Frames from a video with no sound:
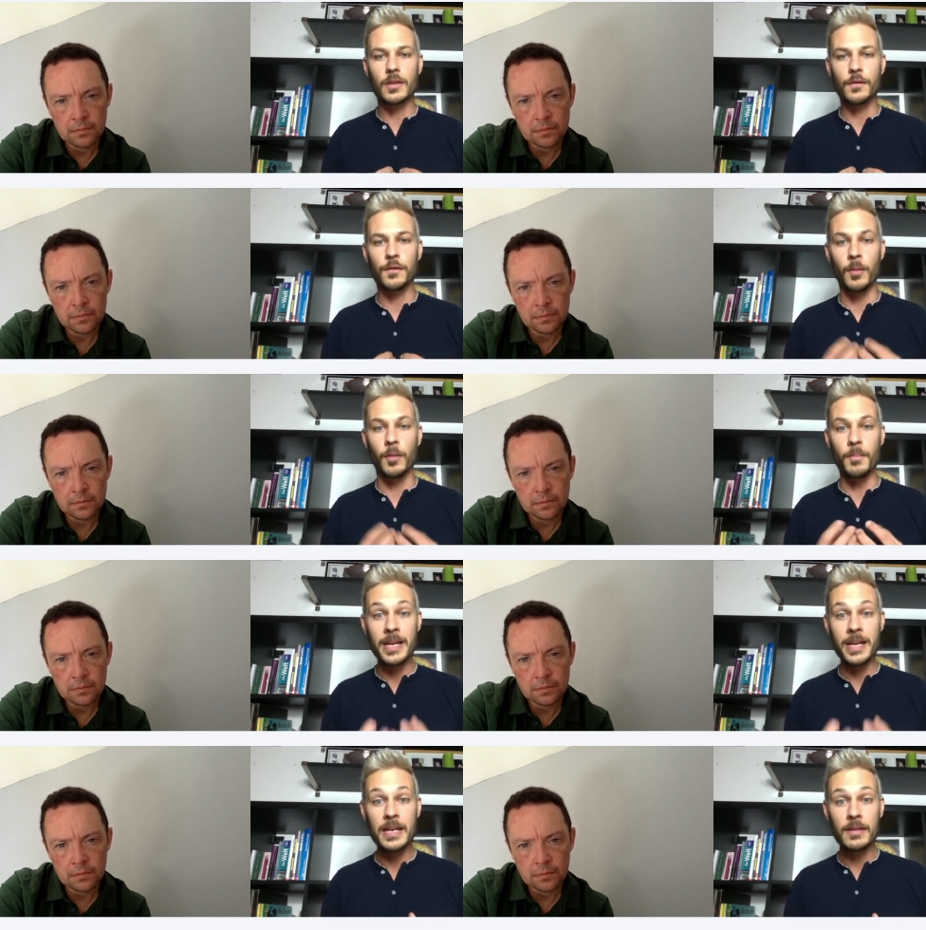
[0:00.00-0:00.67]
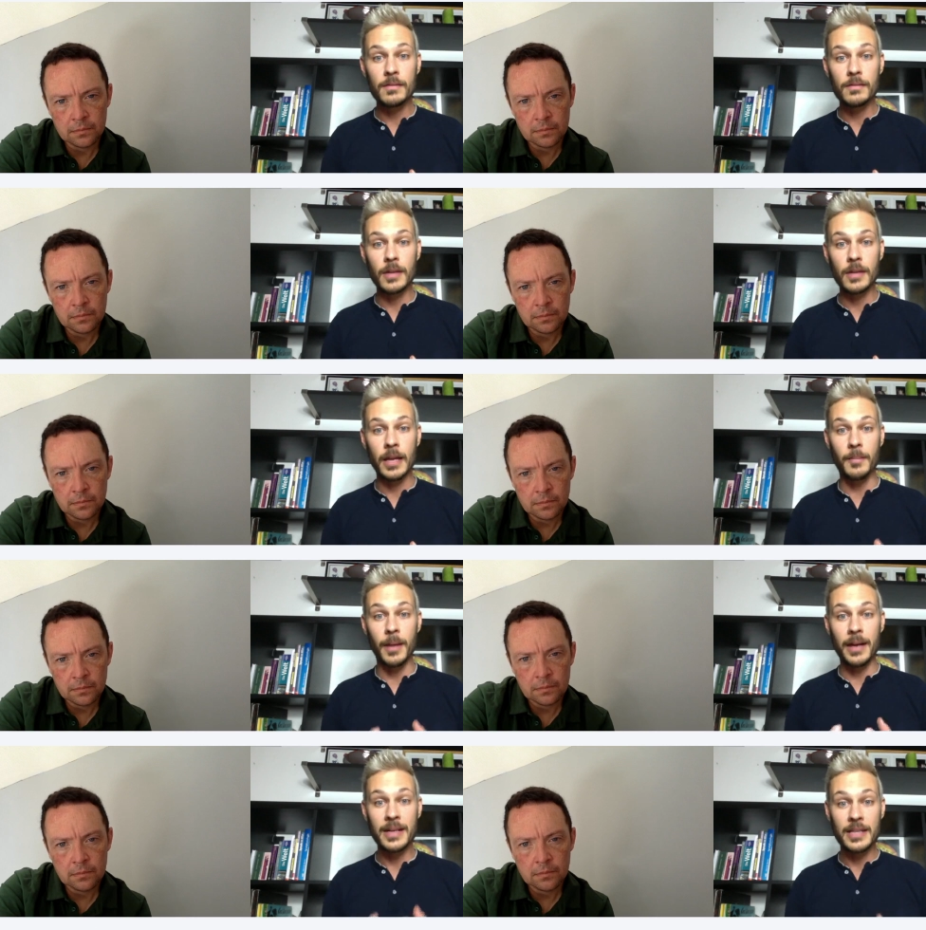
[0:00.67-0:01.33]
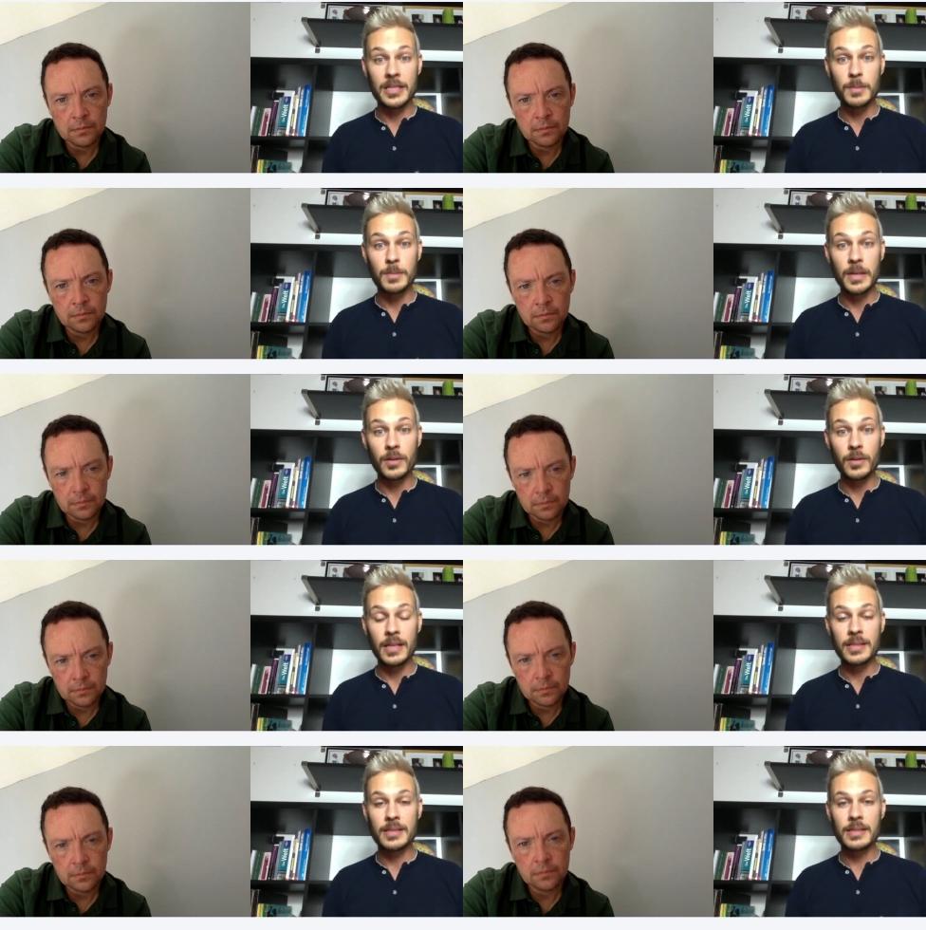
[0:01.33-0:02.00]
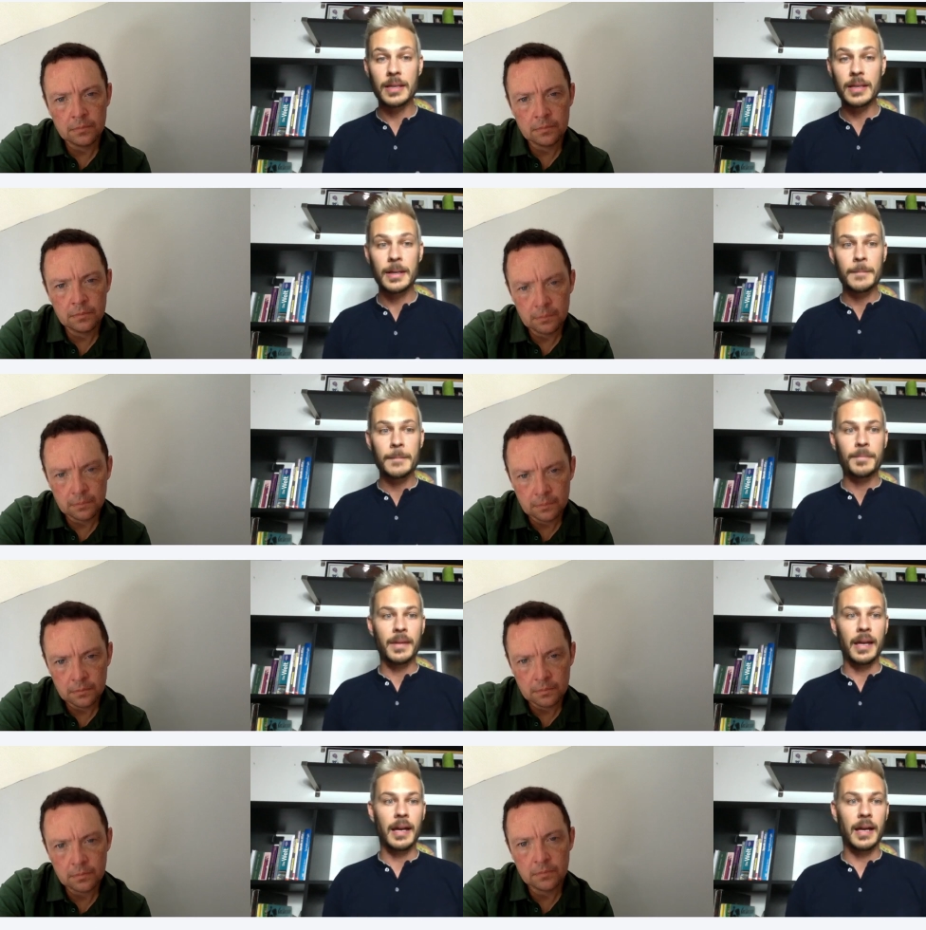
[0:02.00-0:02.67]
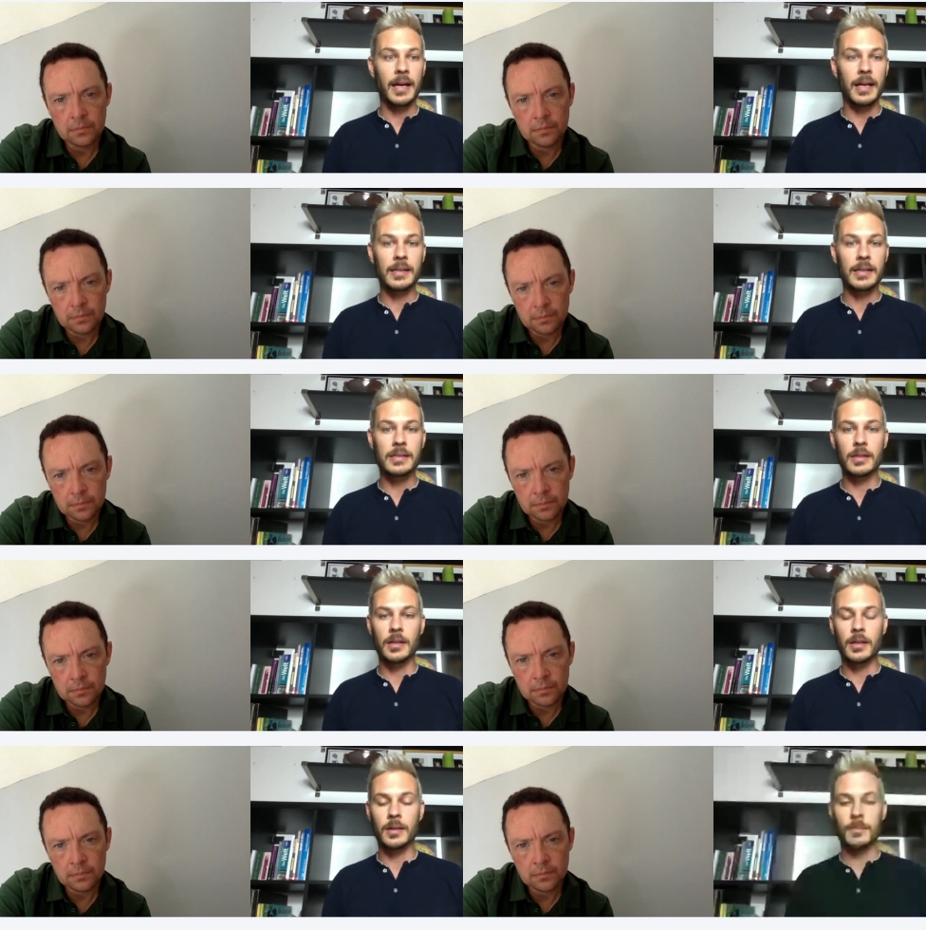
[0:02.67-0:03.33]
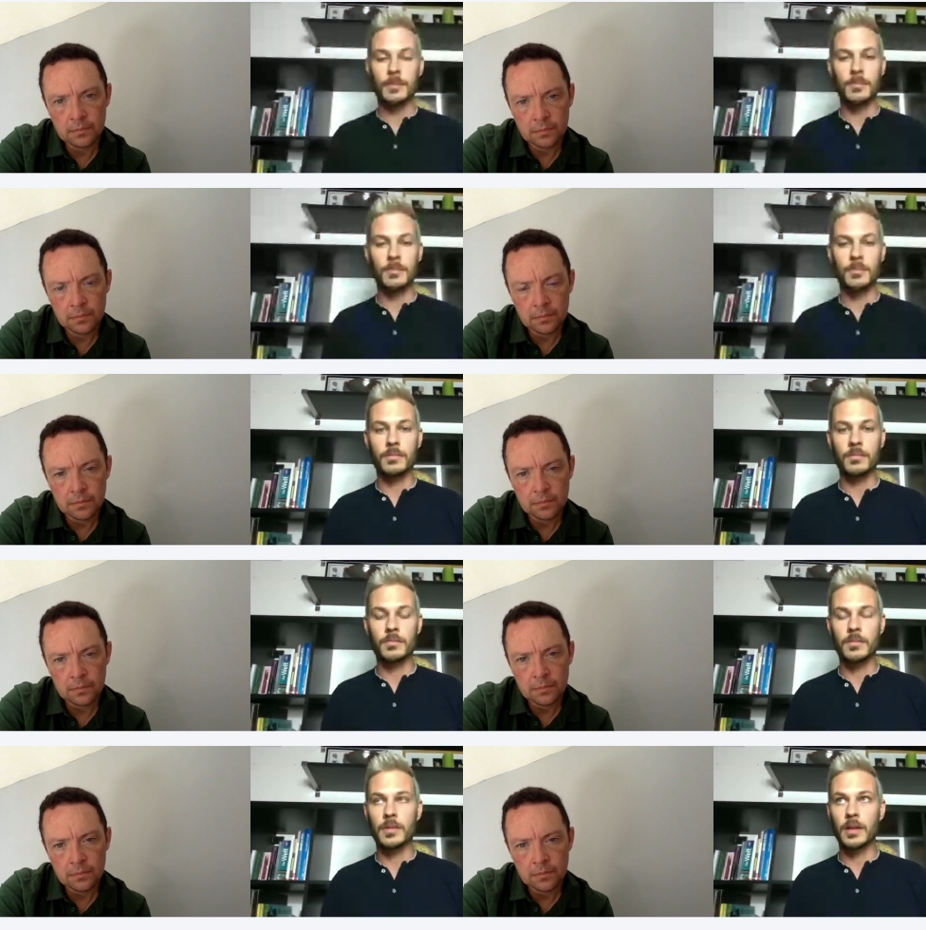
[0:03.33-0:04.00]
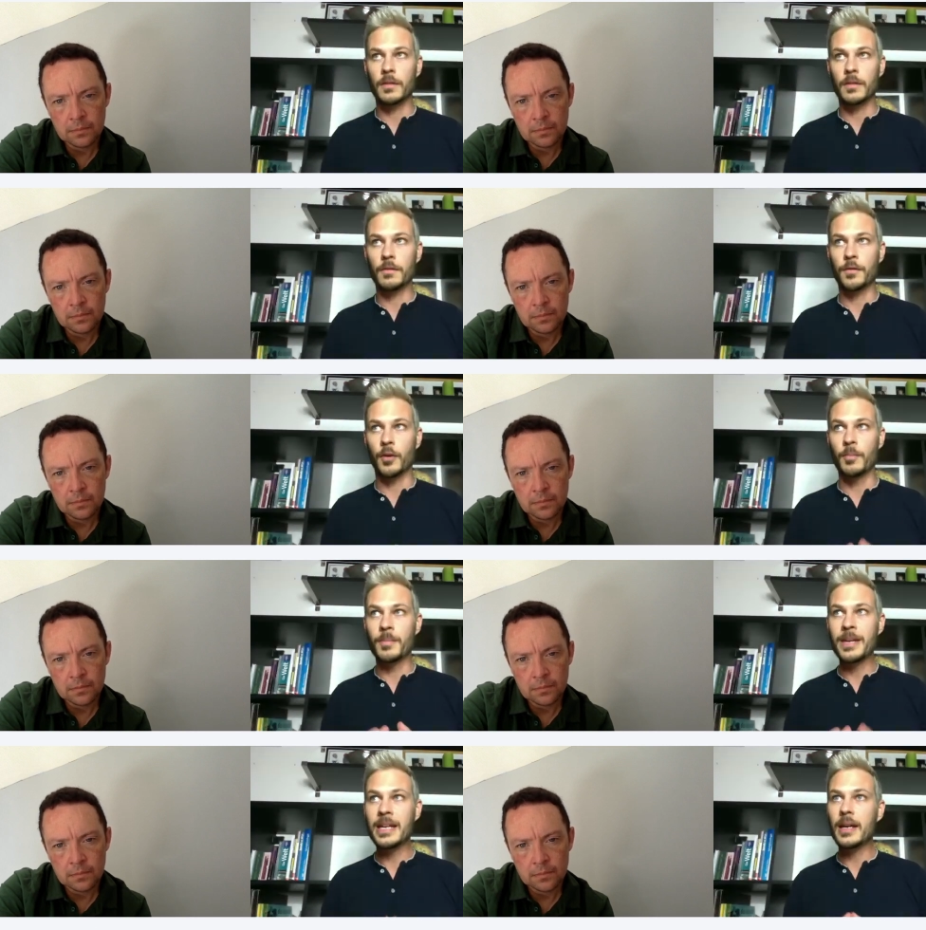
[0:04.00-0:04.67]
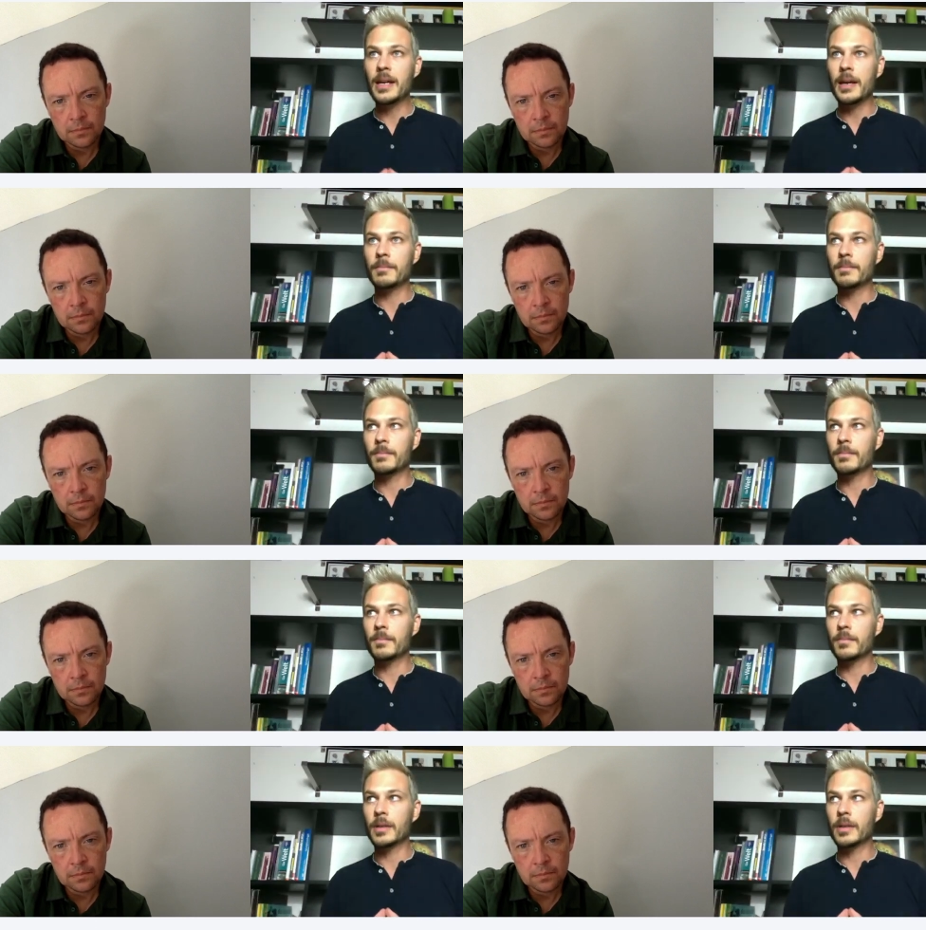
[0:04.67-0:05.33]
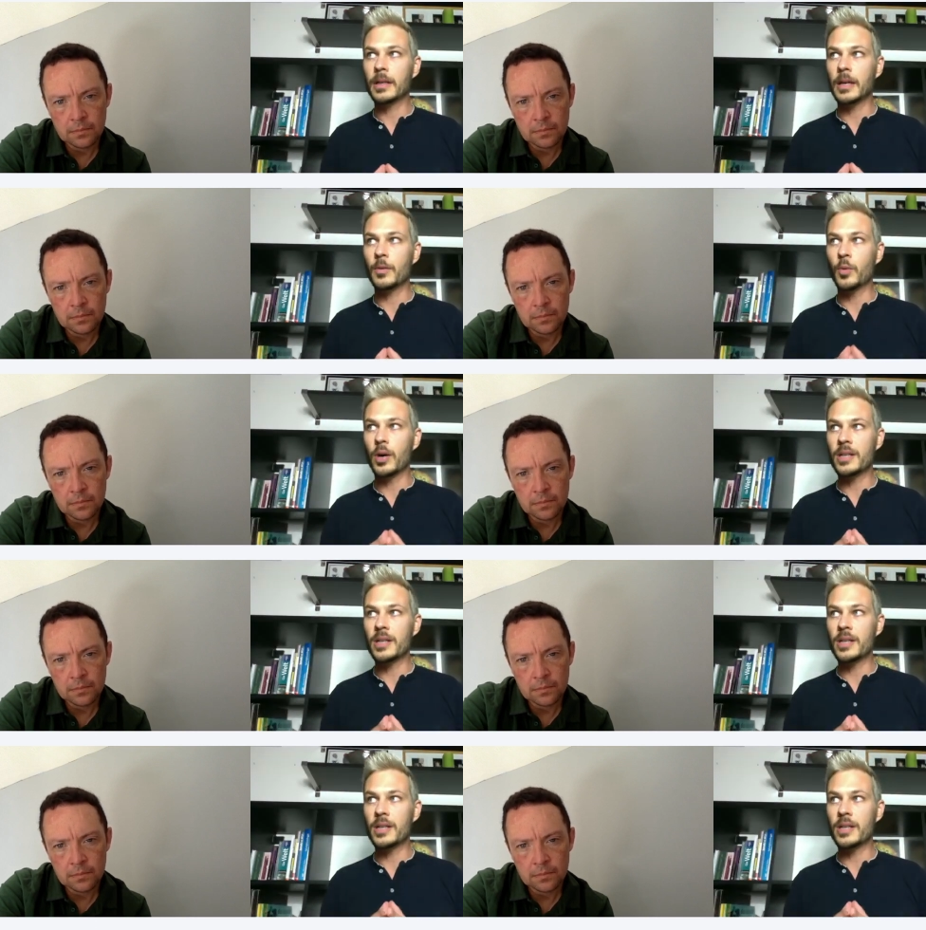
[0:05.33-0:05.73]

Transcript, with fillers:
Speaker 1: for me in my experience. And um, for me, it was